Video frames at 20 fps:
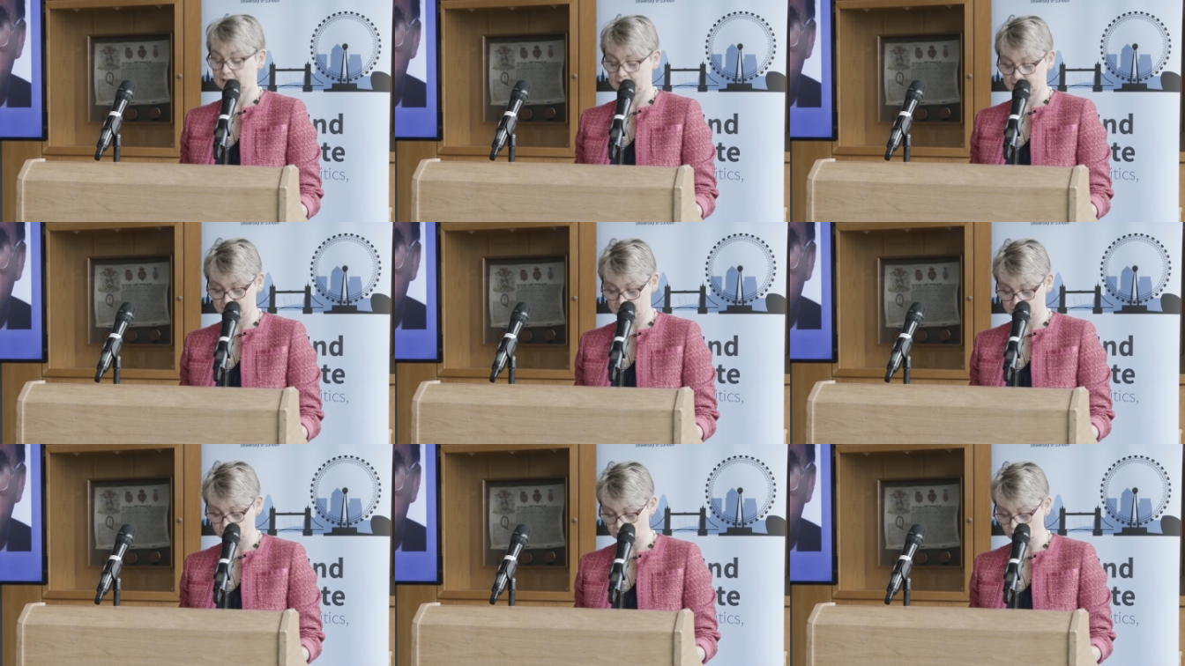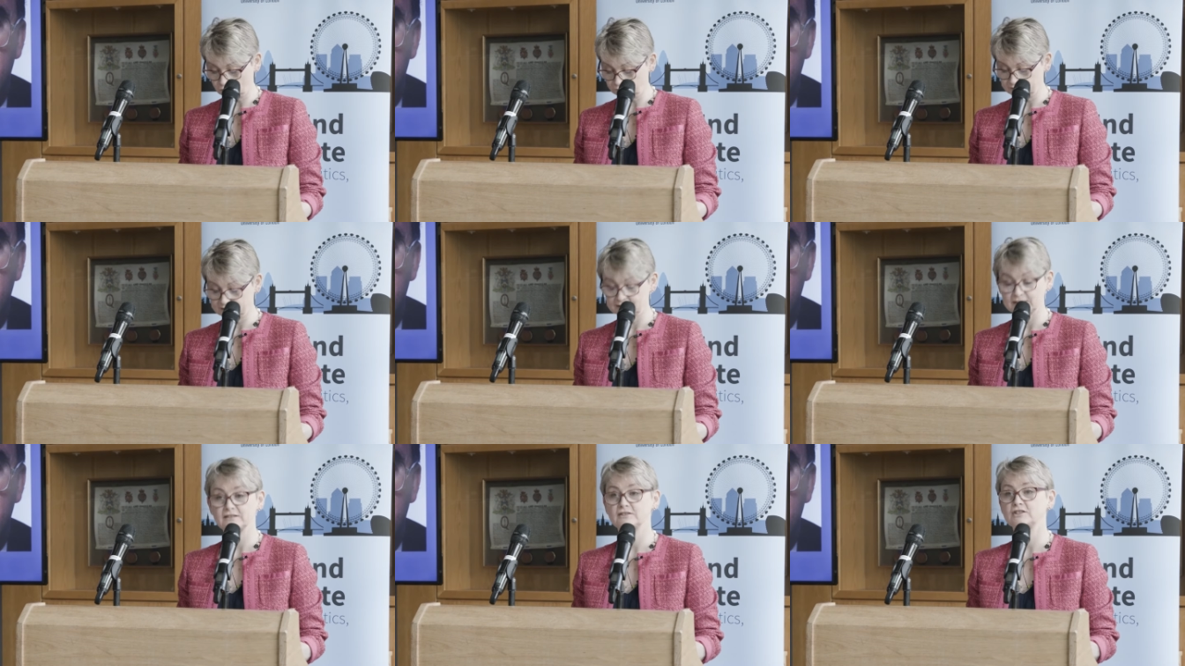in those
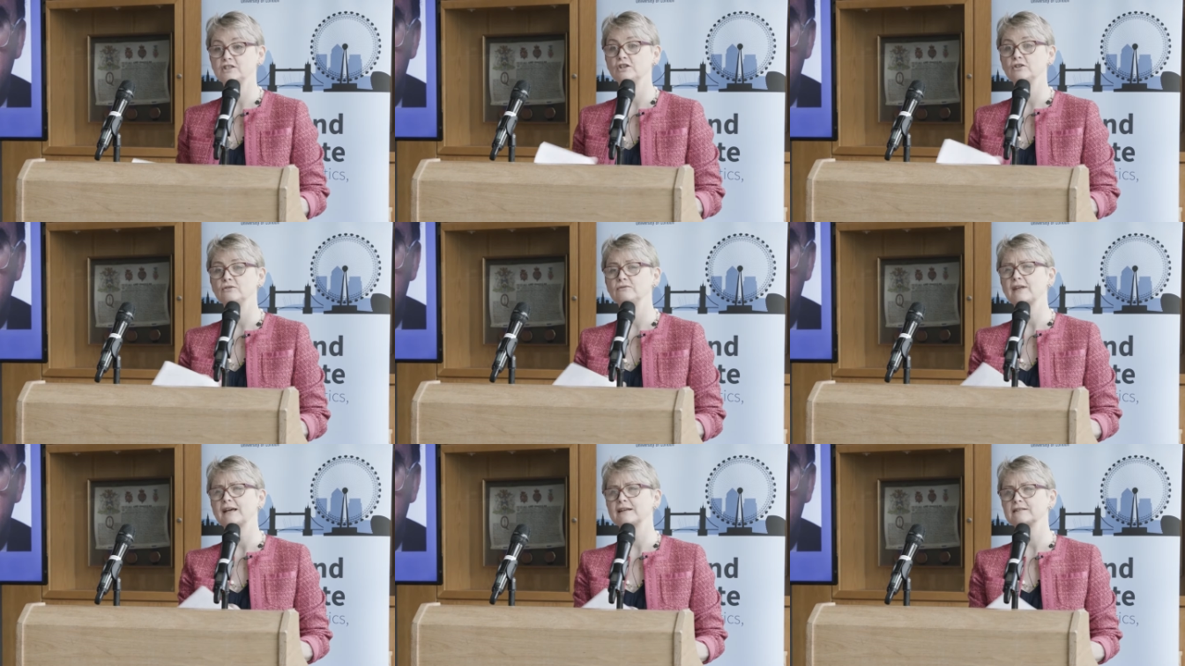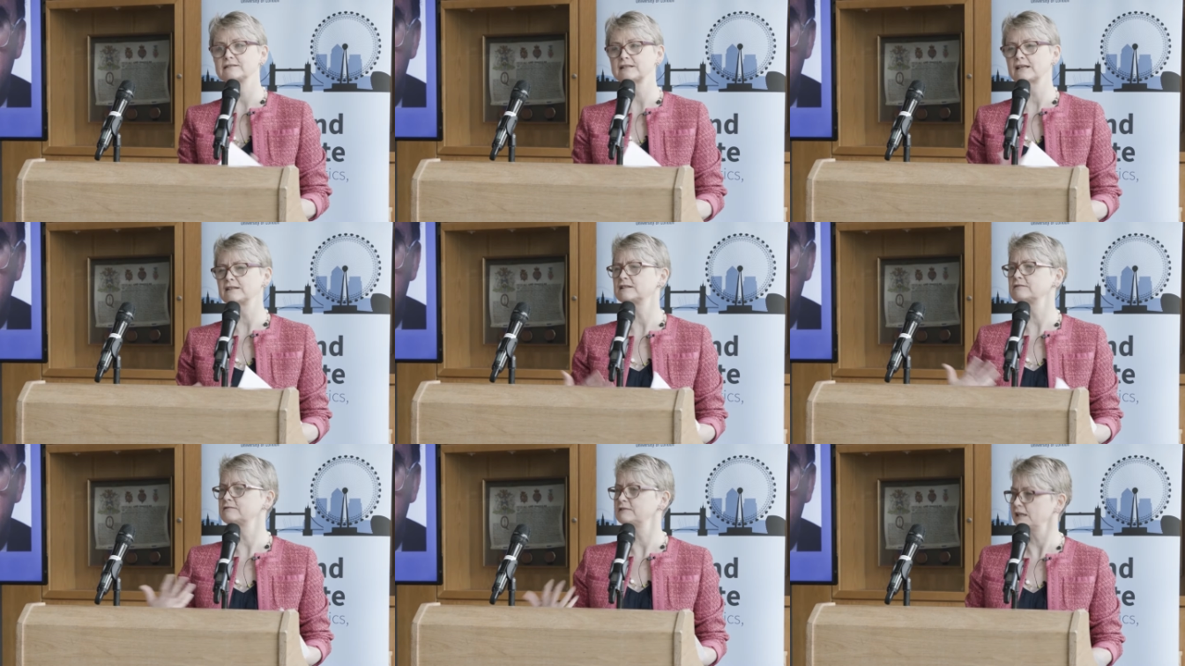offices too that
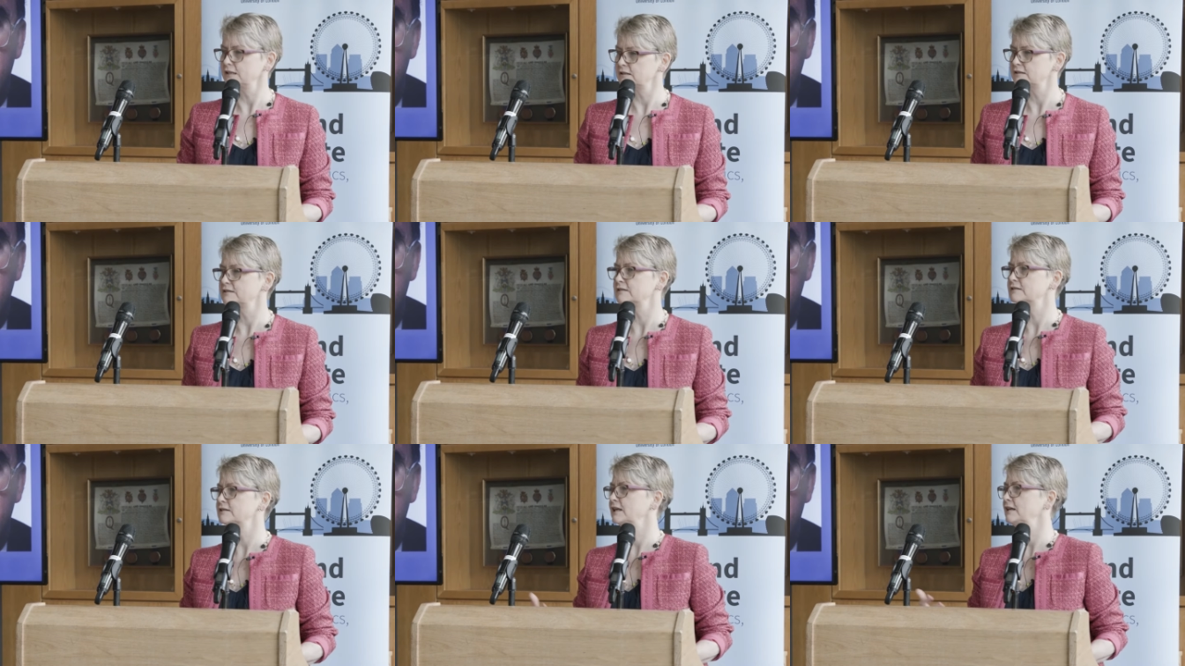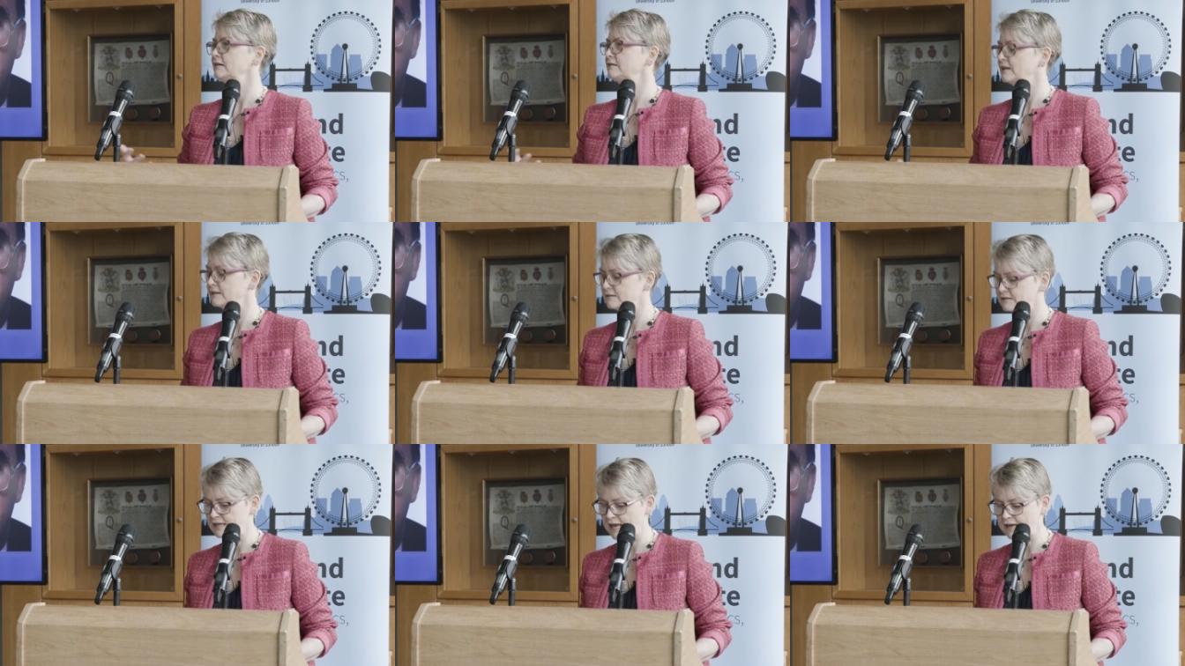sense of decency,
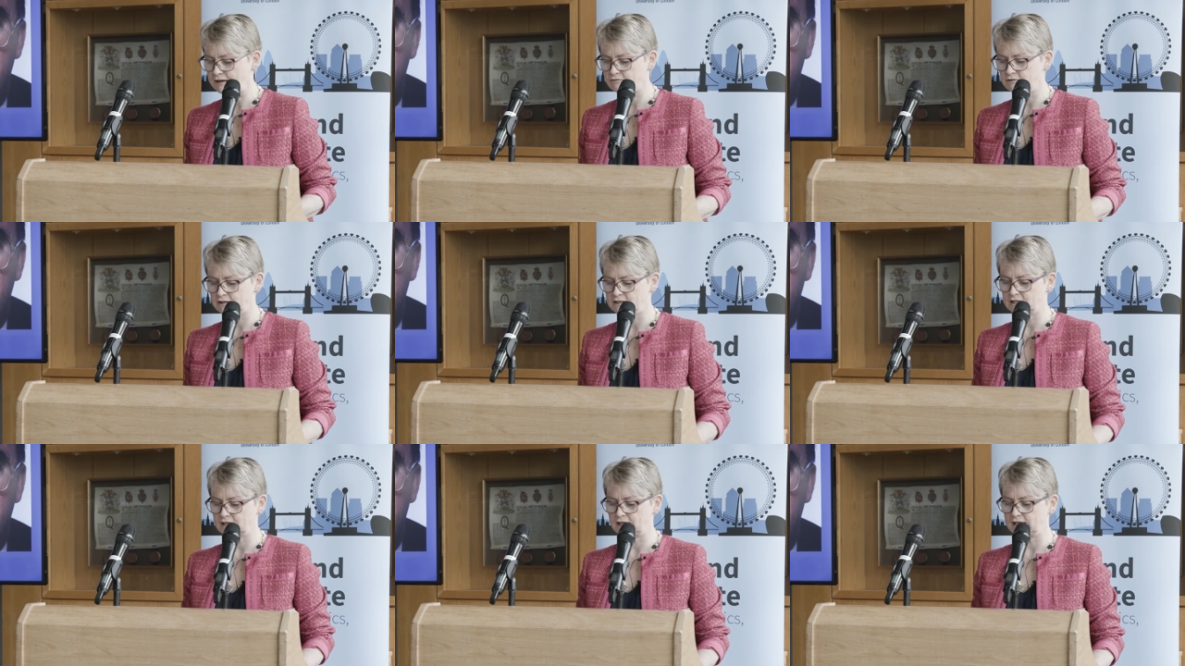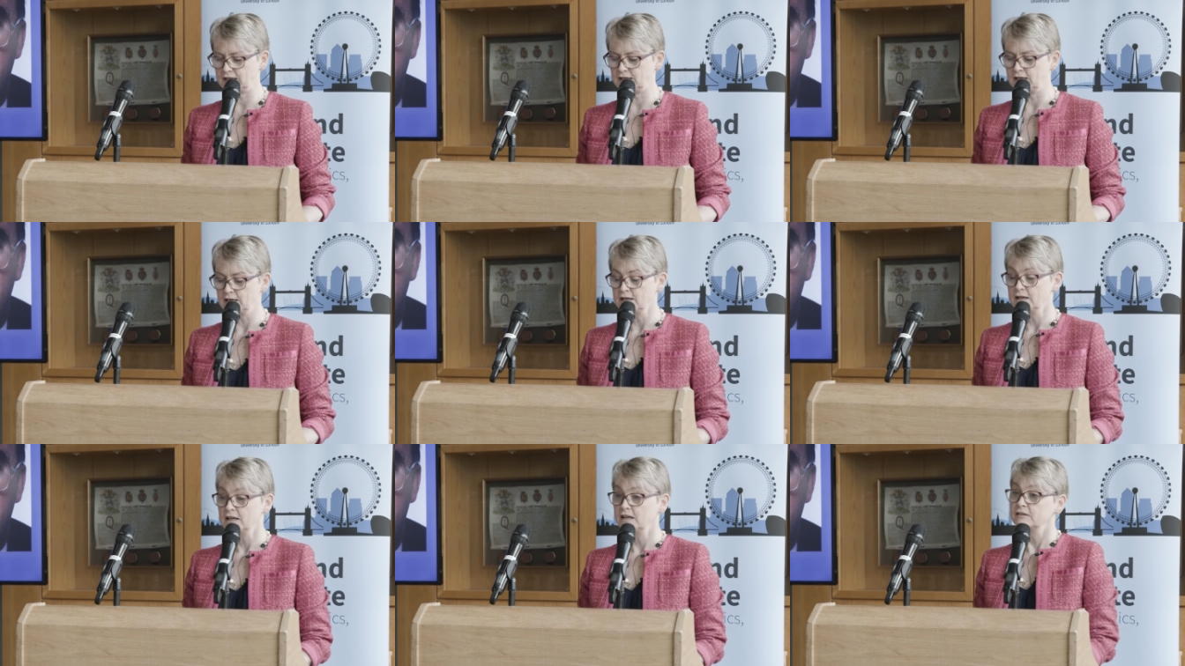the
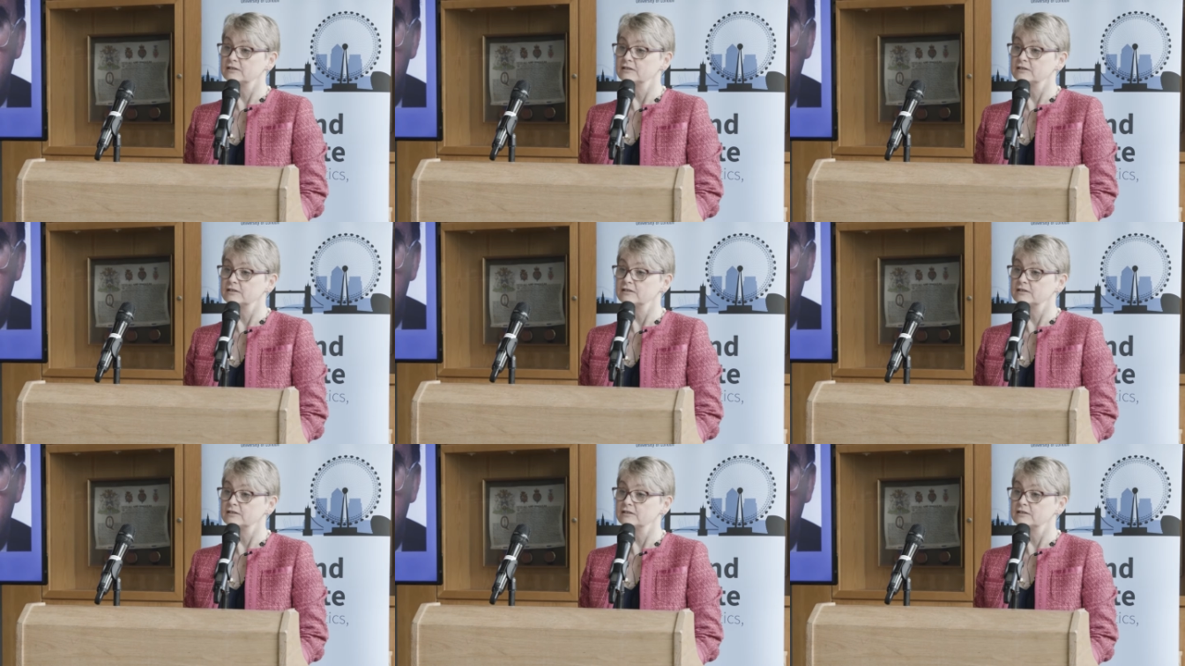integrity,